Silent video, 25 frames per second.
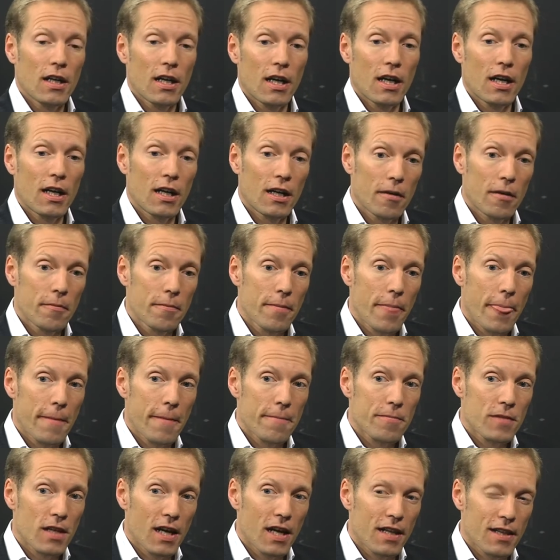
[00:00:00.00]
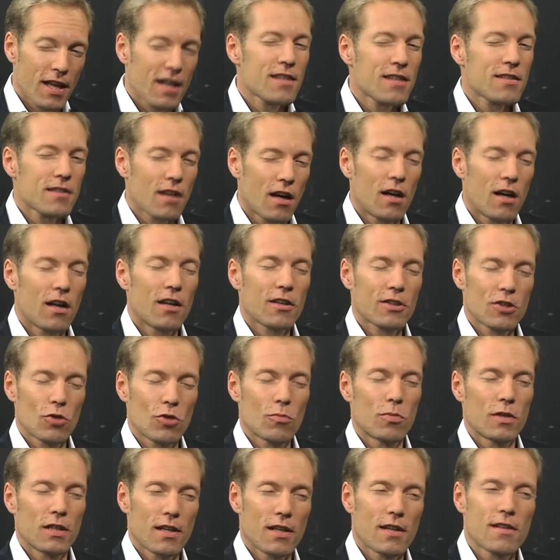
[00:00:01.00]
And that is
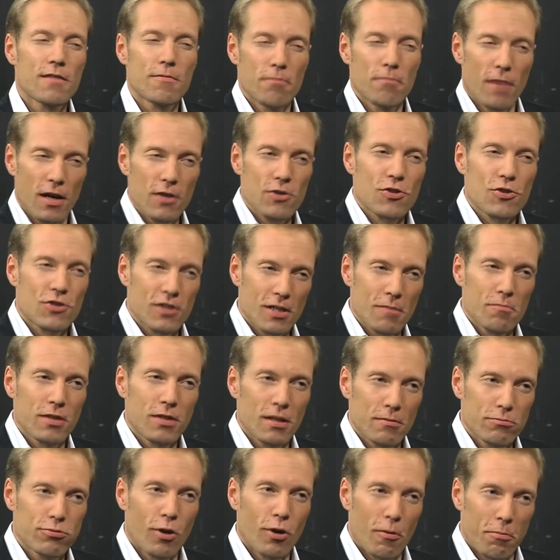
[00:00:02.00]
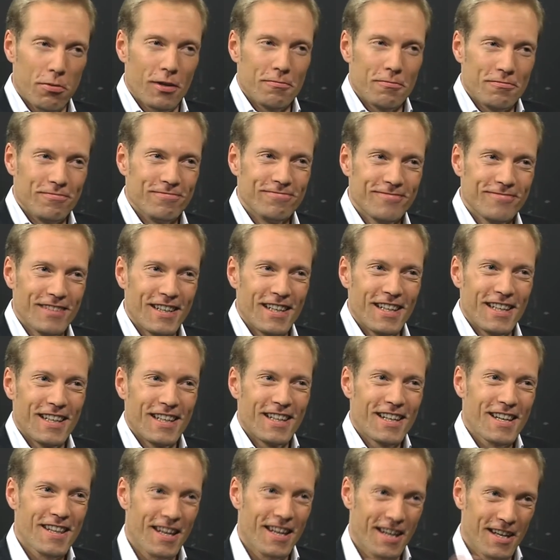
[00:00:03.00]
arguably a much simpler problem
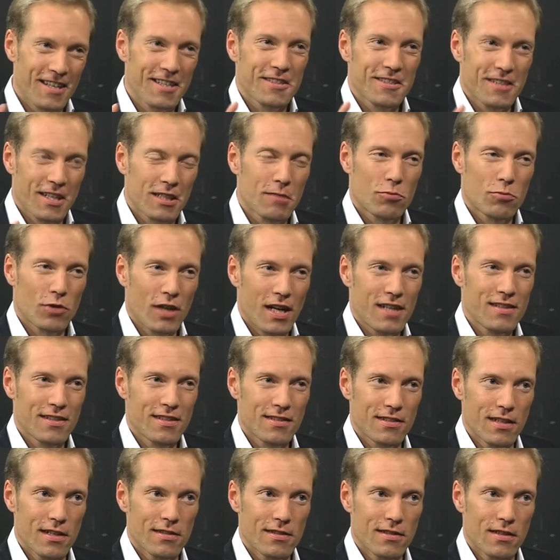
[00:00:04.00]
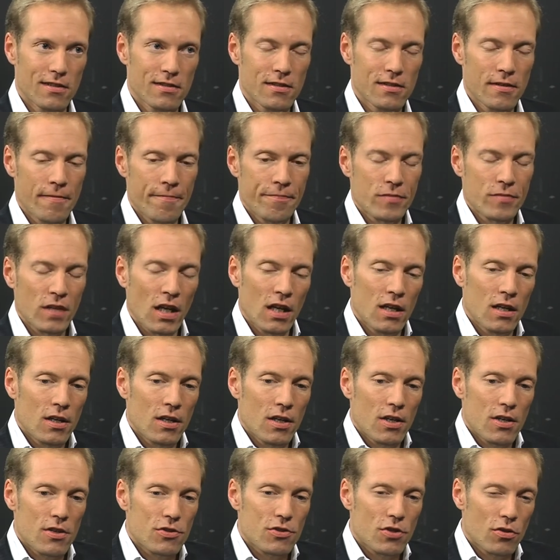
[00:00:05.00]
than understanding brain diseases.
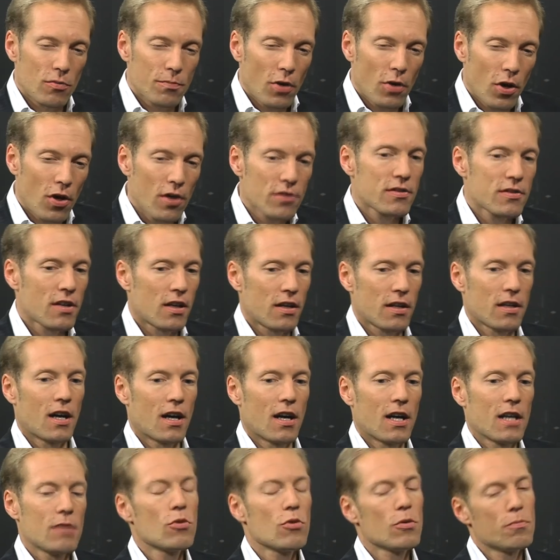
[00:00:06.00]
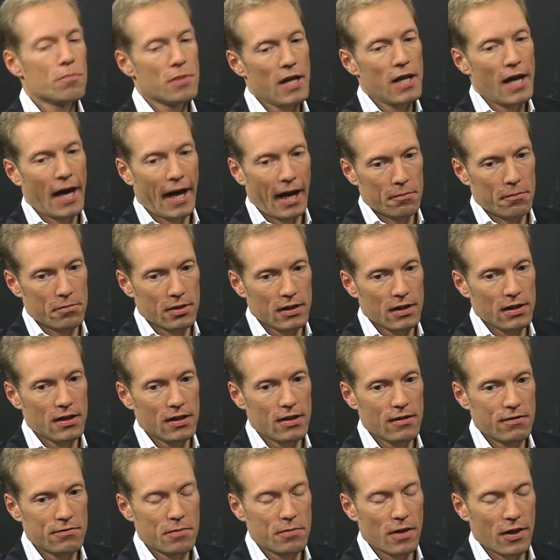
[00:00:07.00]
So personally, I would be happy
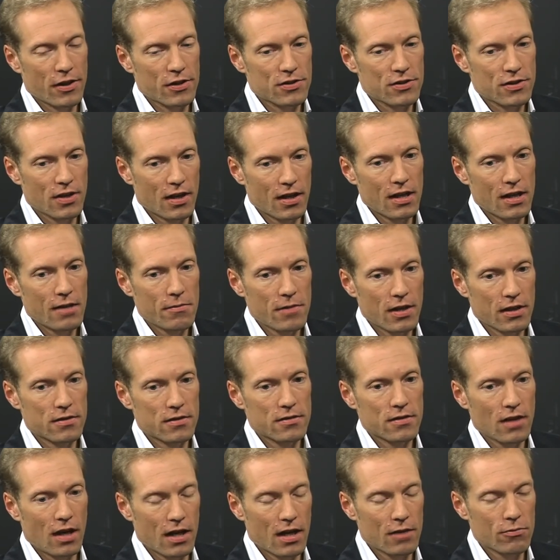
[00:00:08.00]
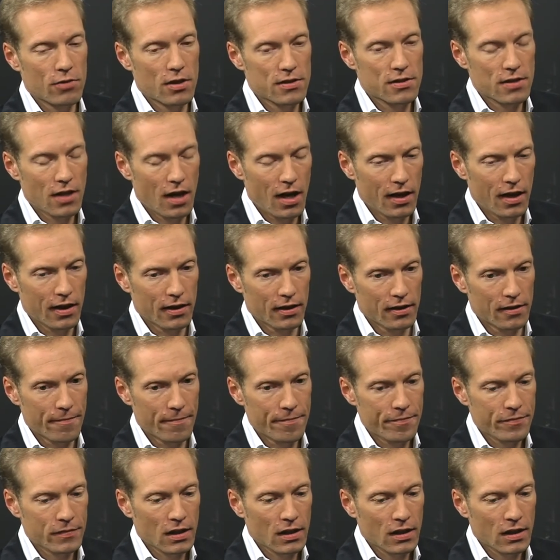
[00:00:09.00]
if by the time that I retire,